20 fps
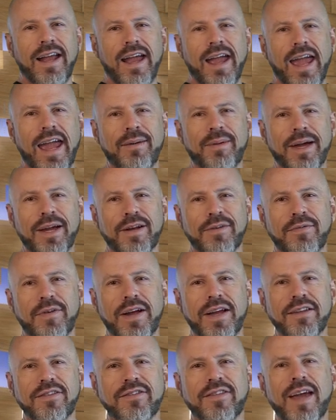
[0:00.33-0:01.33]
Hey my good
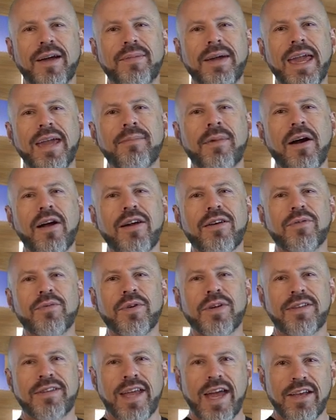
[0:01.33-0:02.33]
friends, Sam Haymart
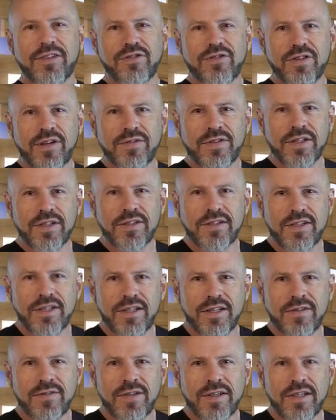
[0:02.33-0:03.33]
with Test Driven
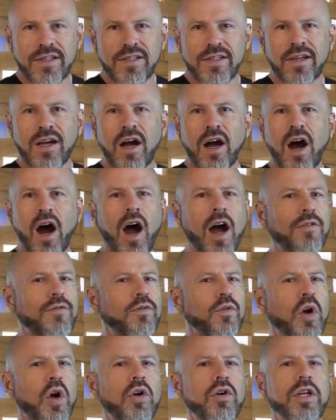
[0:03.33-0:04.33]
T V.
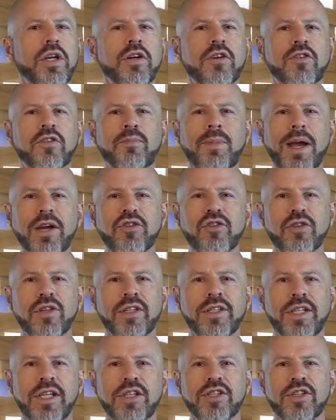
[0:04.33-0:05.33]
Off-roadier special
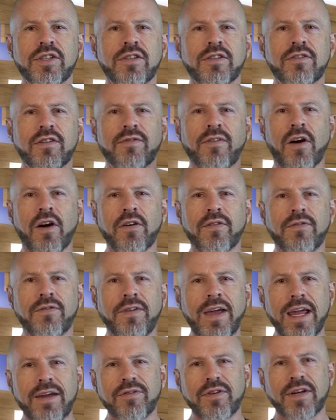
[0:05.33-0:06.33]
editions of our
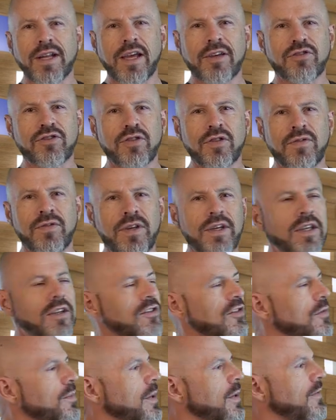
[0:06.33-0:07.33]
favorite S U Vs
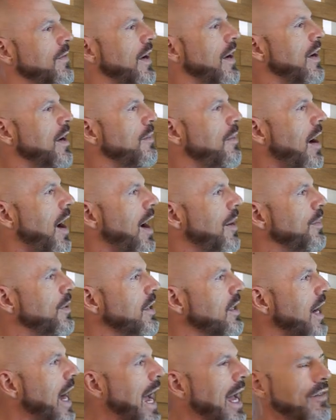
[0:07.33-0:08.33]
have been very
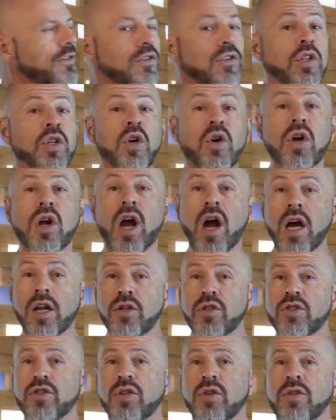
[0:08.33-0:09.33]
popular at the New York Auto
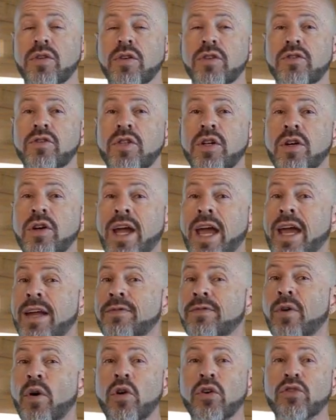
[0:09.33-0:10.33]
Show this year, and
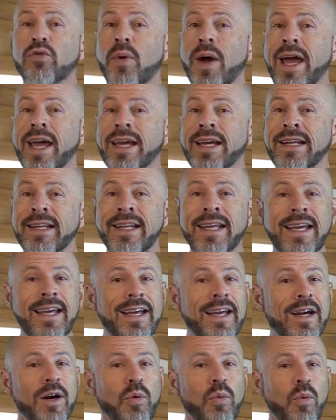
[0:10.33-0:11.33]
Volkswagen
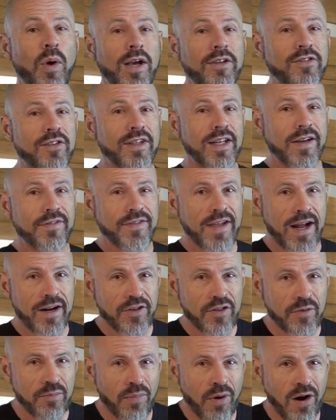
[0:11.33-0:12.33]
wasn't left out of
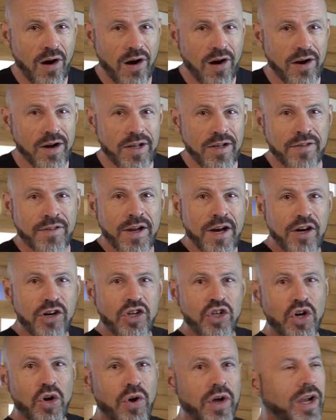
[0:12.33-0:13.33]
the party. They're
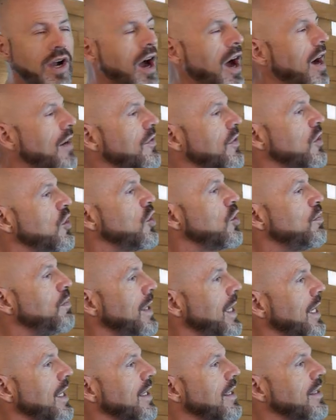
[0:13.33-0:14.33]
showing off the new
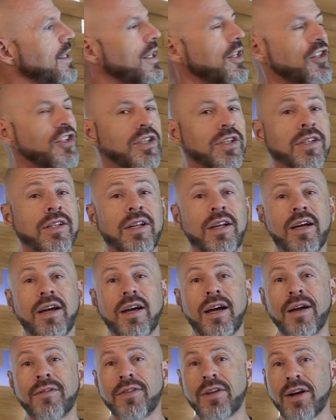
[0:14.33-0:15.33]
Peak Edition
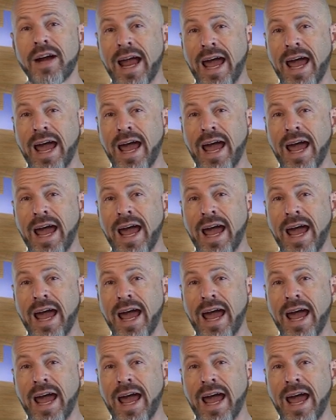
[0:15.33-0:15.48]
of their